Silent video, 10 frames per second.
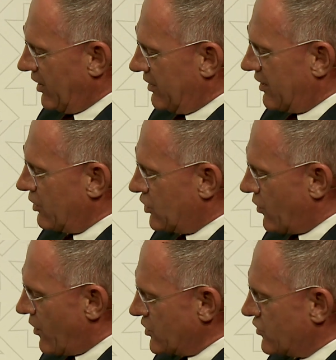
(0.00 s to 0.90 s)
The
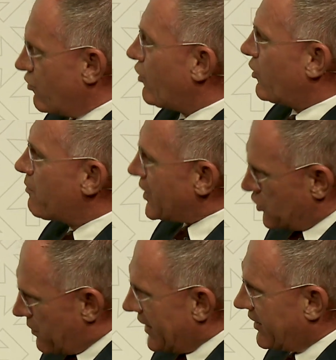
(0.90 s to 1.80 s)
returns work
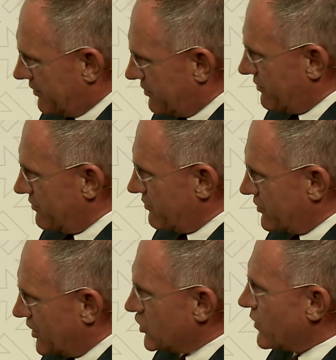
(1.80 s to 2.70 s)
much better
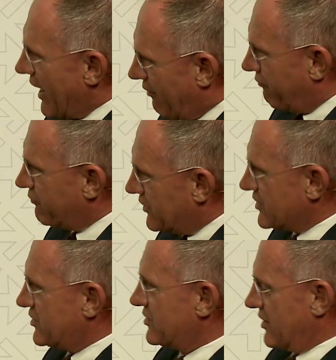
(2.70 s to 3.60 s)
since we have
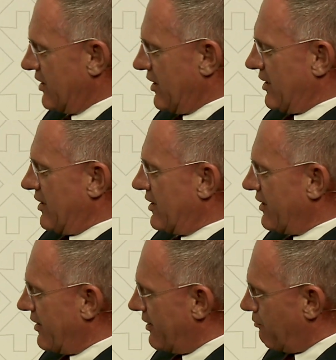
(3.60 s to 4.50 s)
this
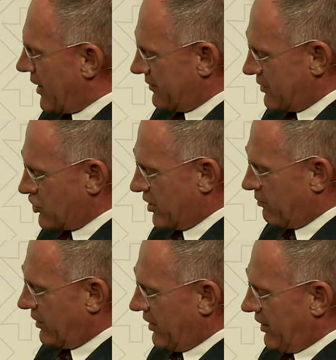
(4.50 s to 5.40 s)
partnership.
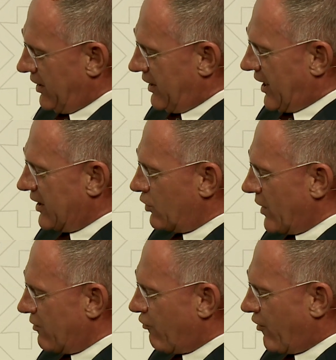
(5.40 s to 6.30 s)
And in
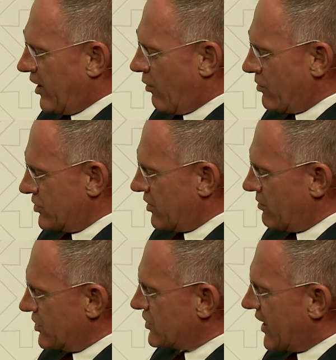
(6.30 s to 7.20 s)
23, Austria
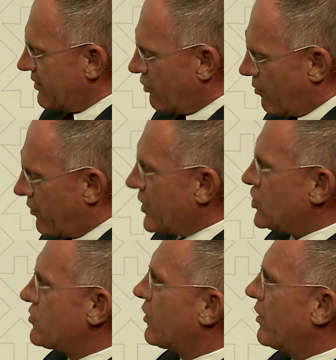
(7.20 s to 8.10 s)
also signed a
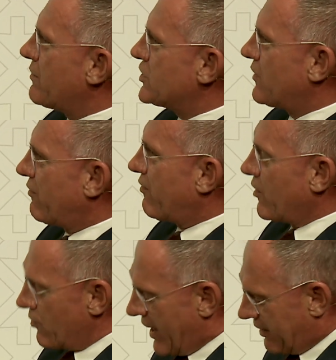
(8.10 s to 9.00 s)
cooperation agreements with
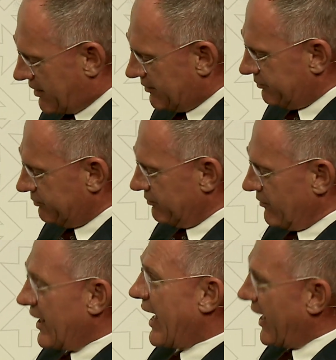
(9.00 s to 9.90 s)
Iraq.
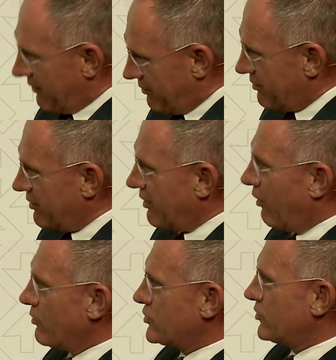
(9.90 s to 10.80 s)
And
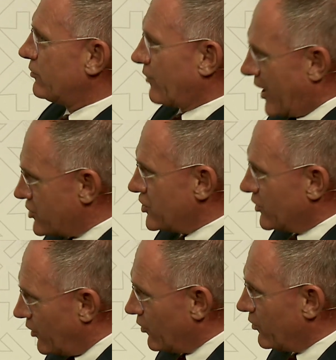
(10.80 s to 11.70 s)
also, as you
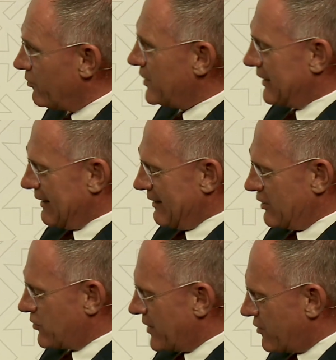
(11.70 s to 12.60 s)
know, Michael, in
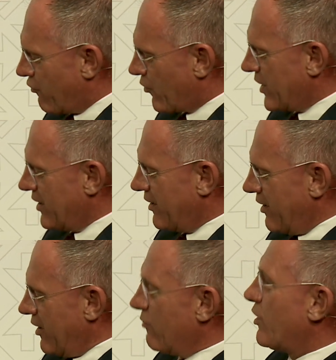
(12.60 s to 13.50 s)
23,
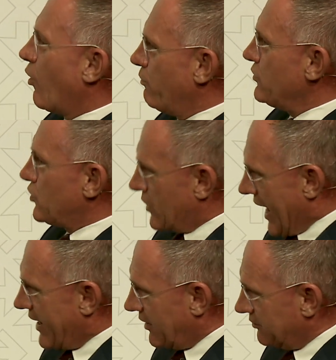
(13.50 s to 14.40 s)
we opened
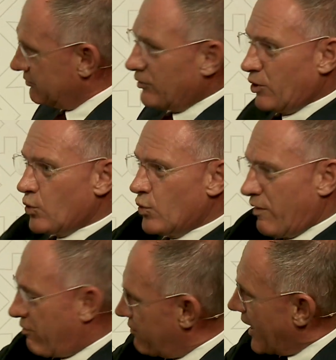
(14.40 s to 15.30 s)
together
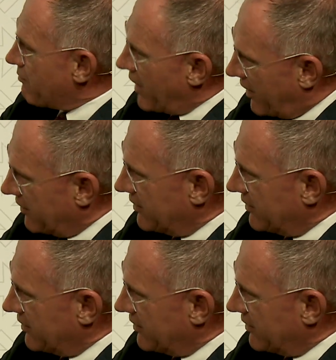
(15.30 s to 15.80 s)
with Denmark